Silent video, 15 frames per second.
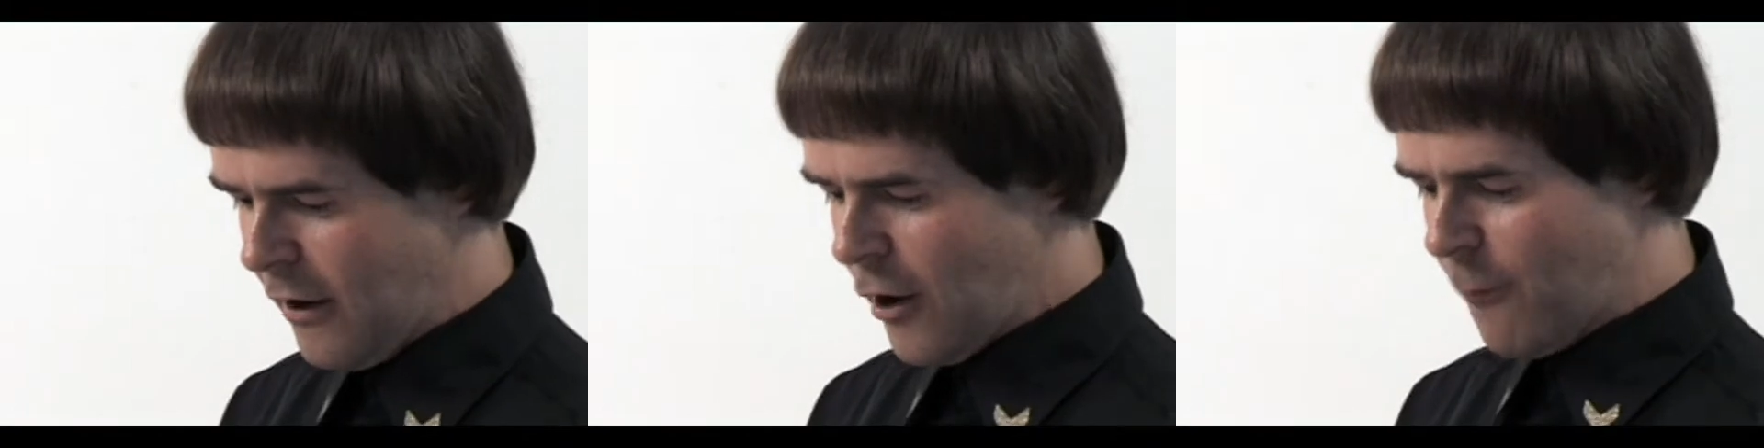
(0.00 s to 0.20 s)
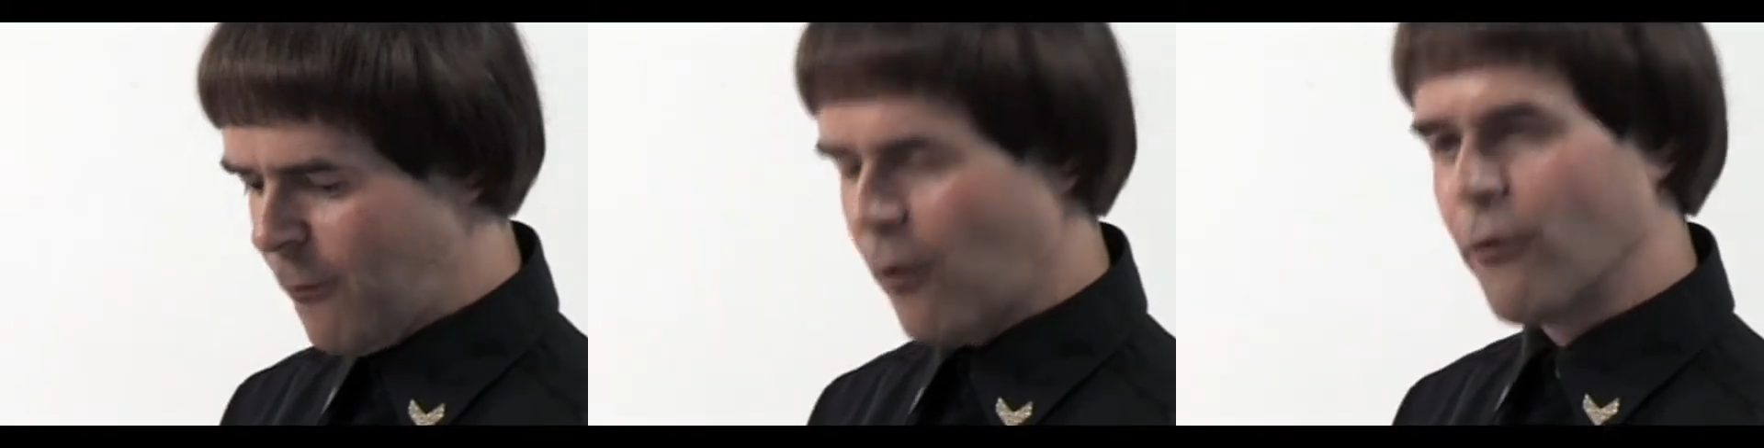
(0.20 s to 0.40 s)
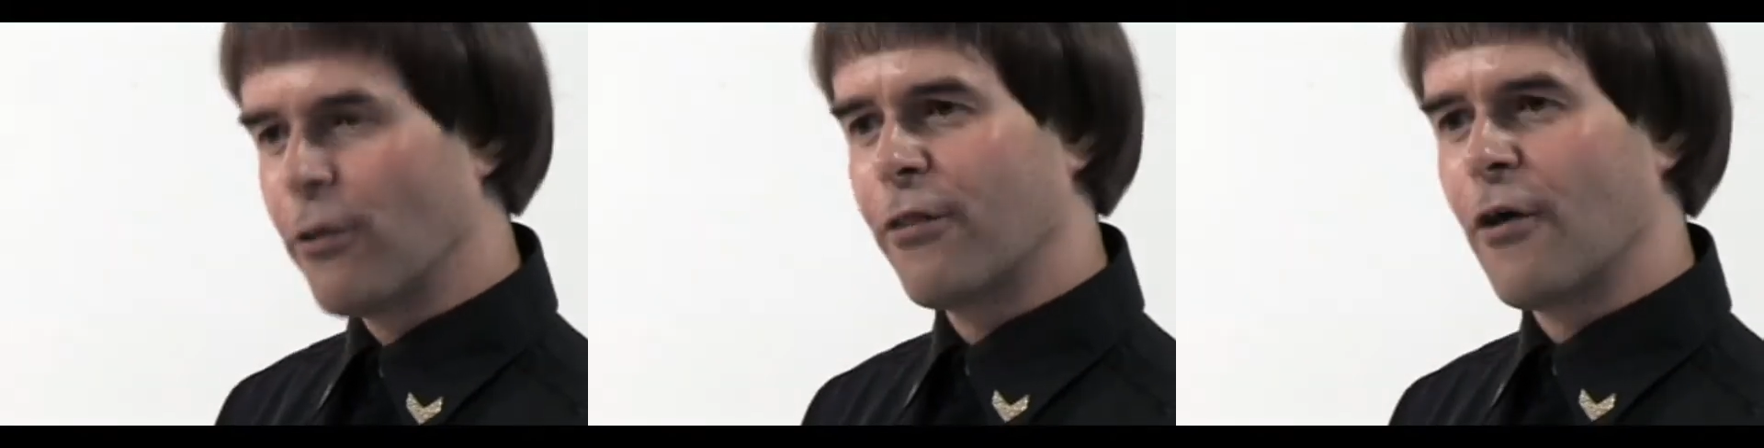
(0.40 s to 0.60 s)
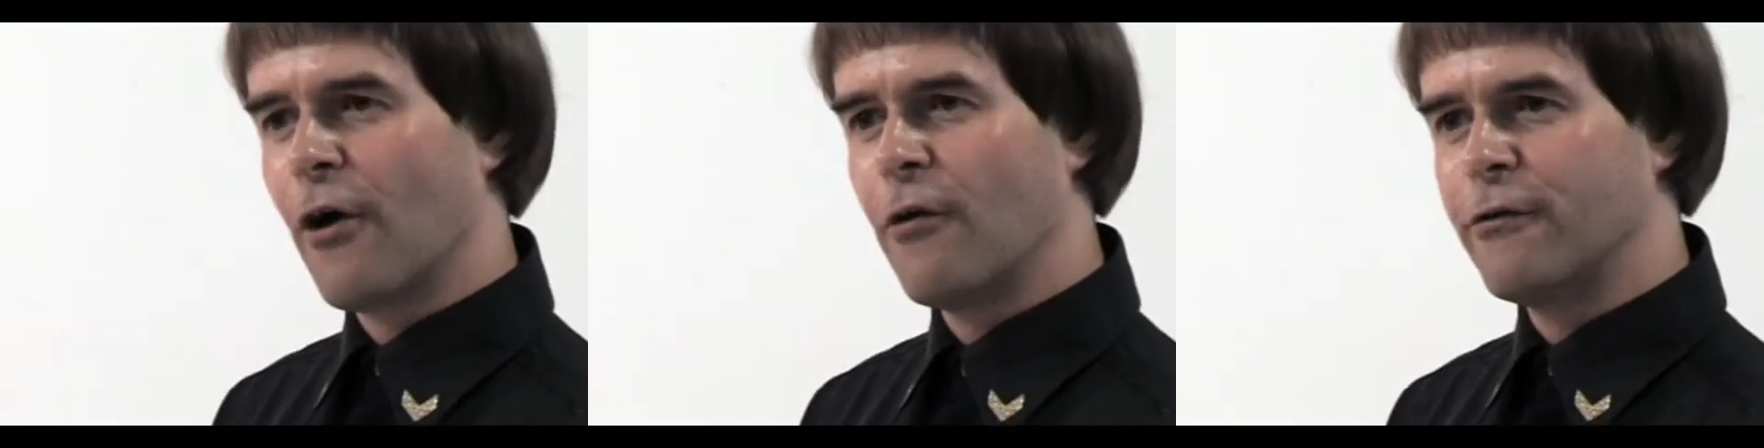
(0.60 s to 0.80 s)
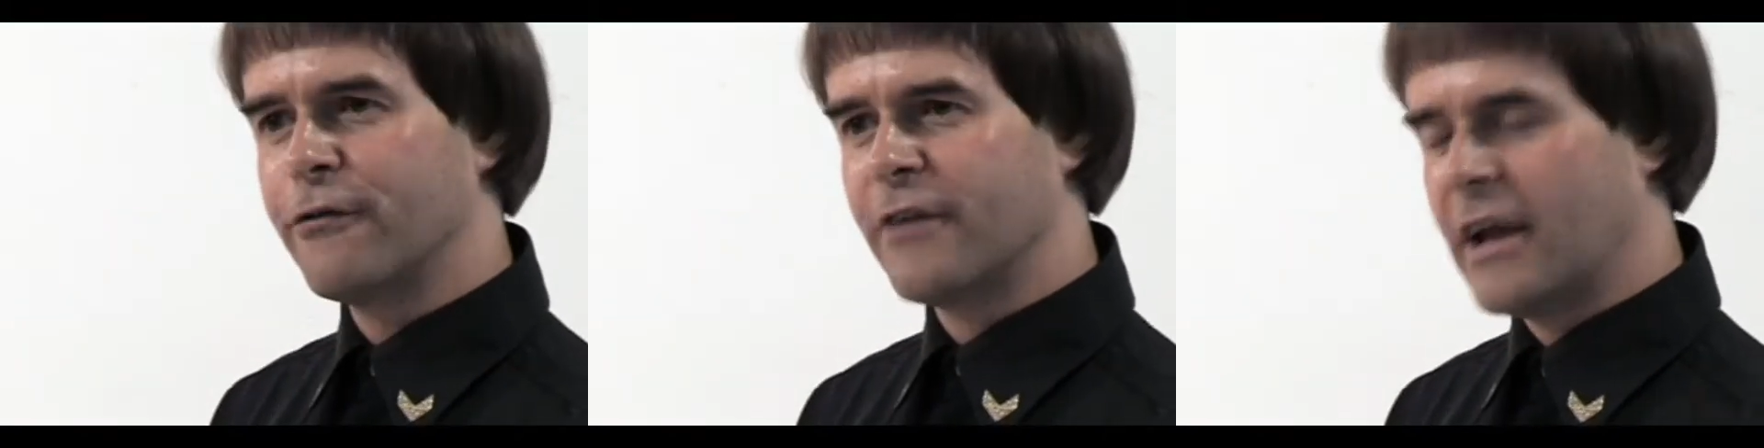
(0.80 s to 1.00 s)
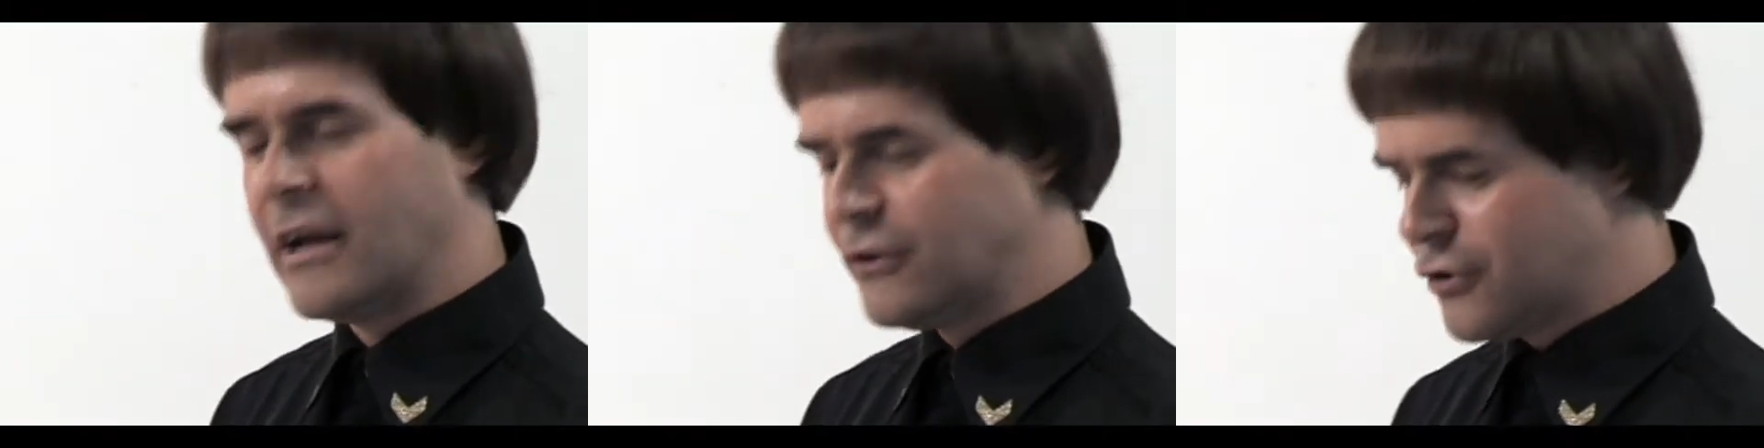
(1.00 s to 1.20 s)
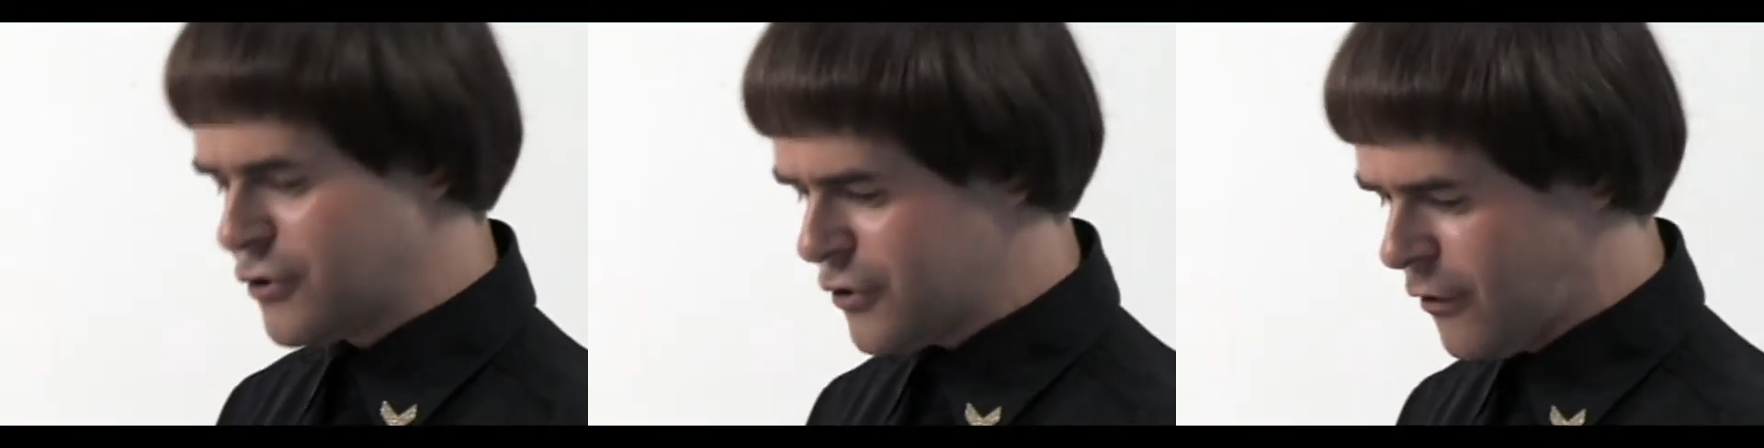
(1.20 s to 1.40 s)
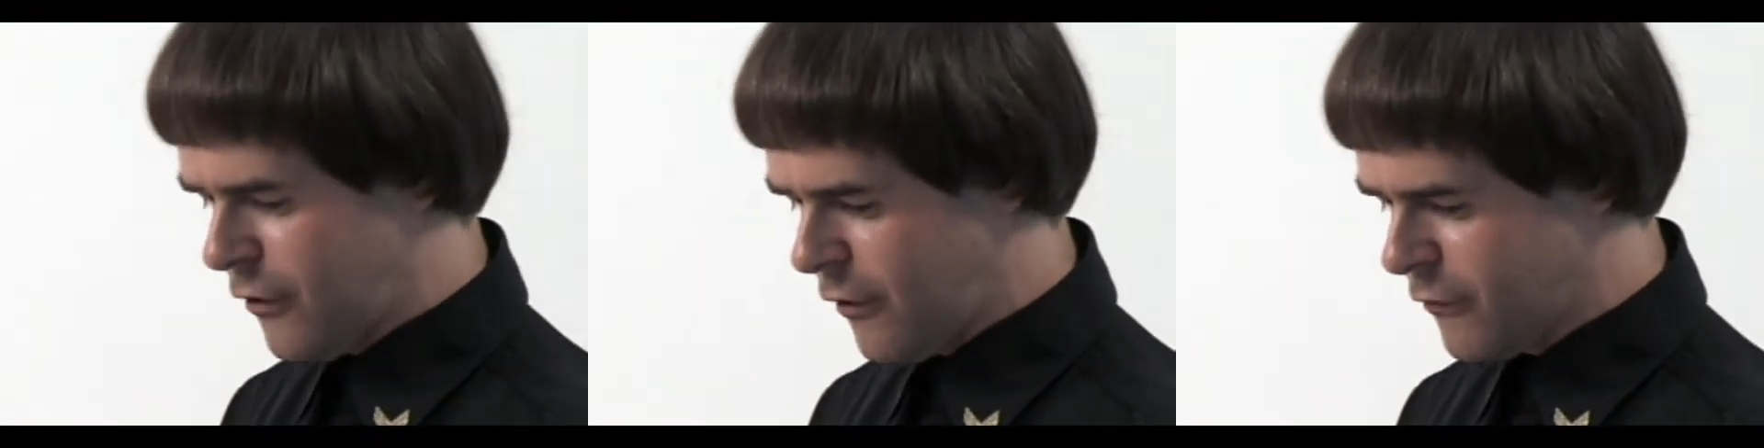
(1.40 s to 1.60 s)
upon those in
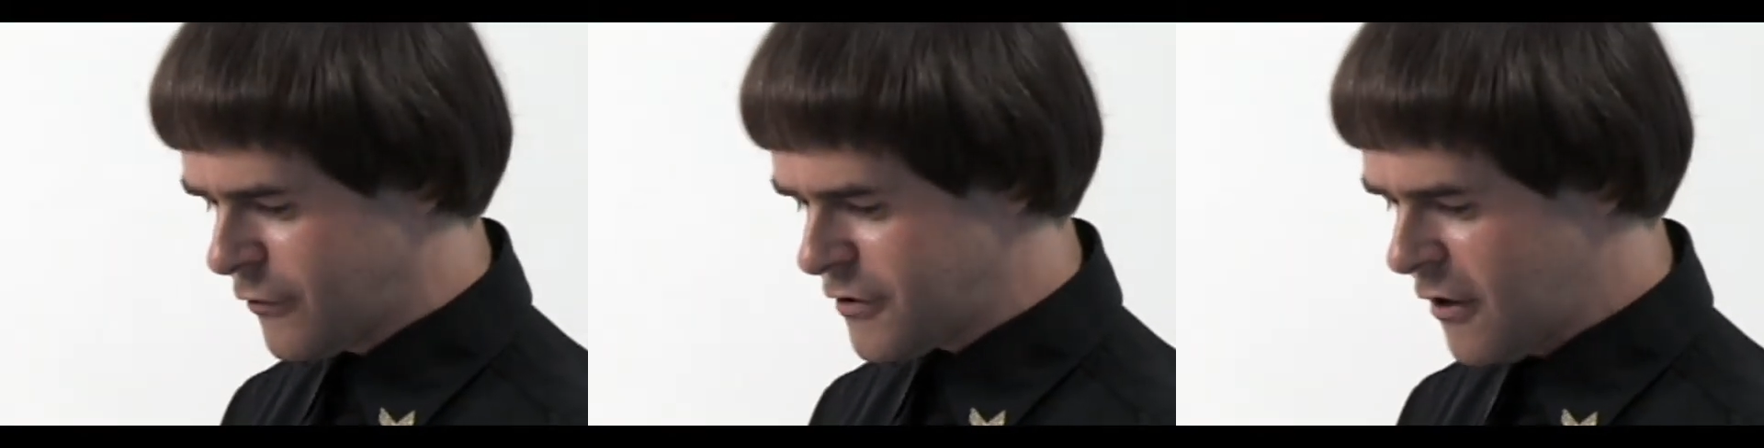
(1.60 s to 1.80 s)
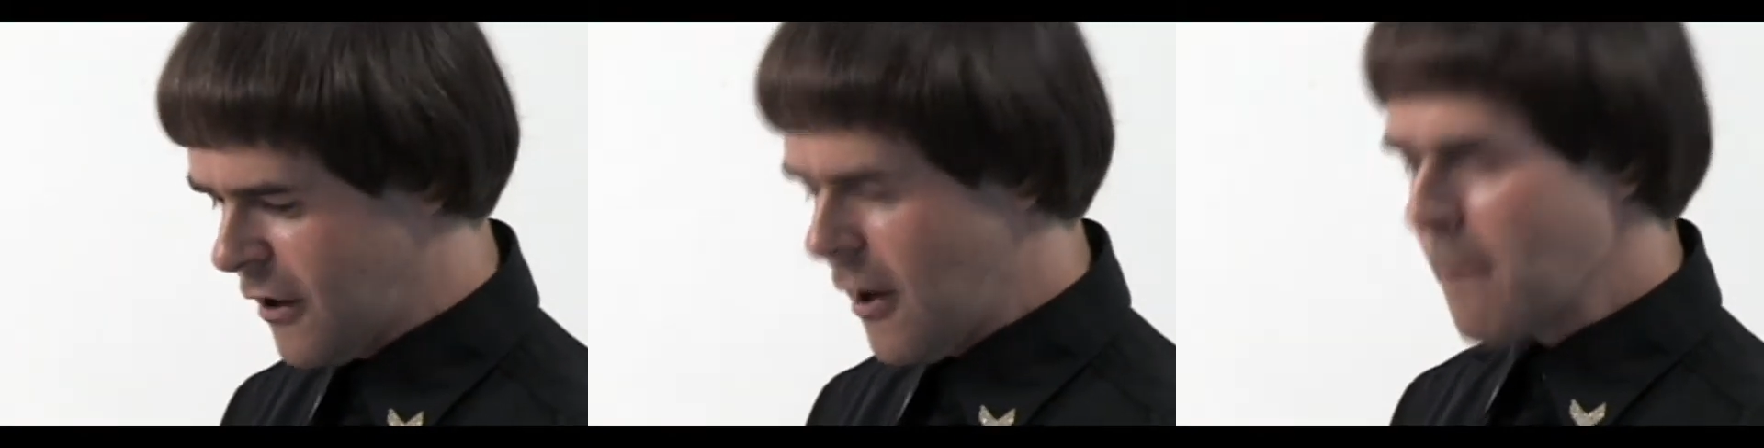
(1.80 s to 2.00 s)
charge.